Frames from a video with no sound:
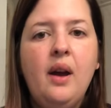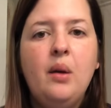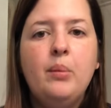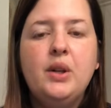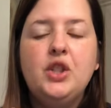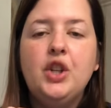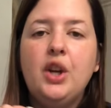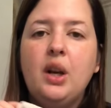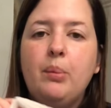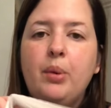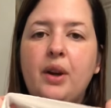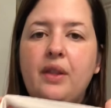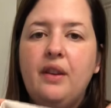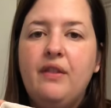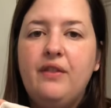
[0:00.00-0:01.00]
but you're going to
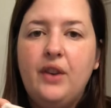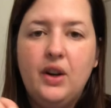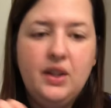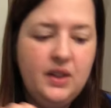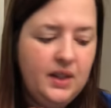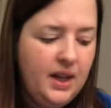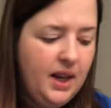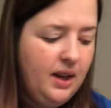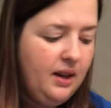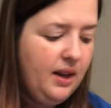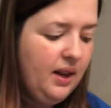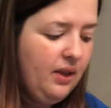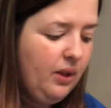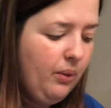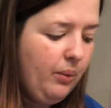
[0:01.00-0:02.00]
put the first end
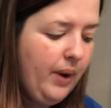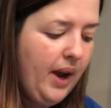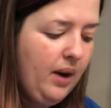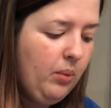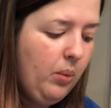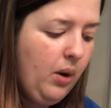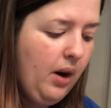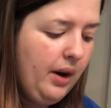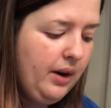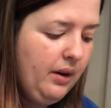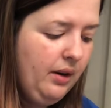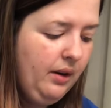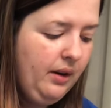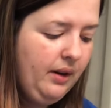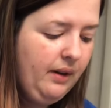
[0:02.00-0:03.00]
in the red water
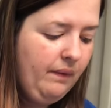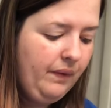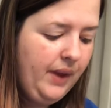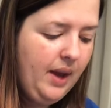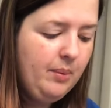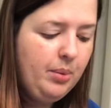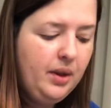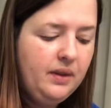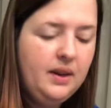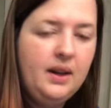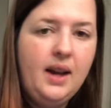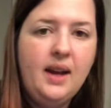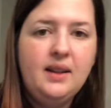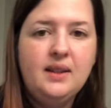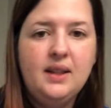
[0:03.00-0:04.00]
and put the
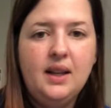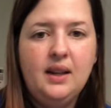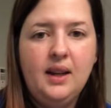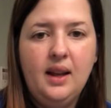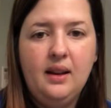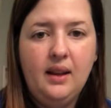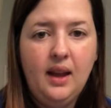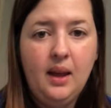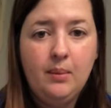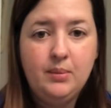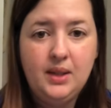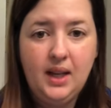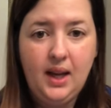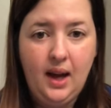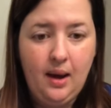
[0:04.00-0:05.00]
next end in the
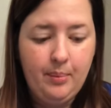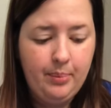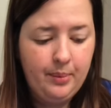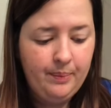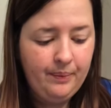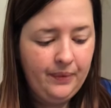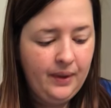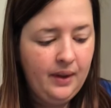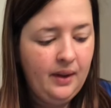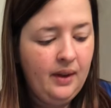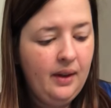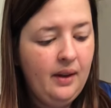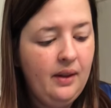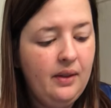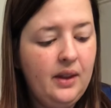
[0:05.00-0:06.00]
empty cup.
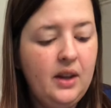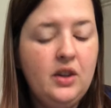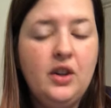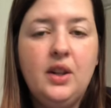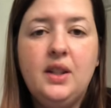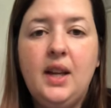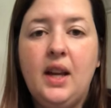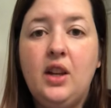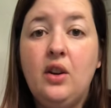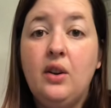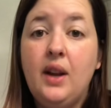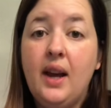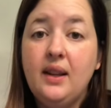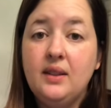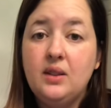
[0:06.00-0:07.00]
Then you're going to take your
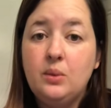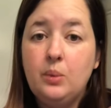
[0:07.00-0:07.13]
next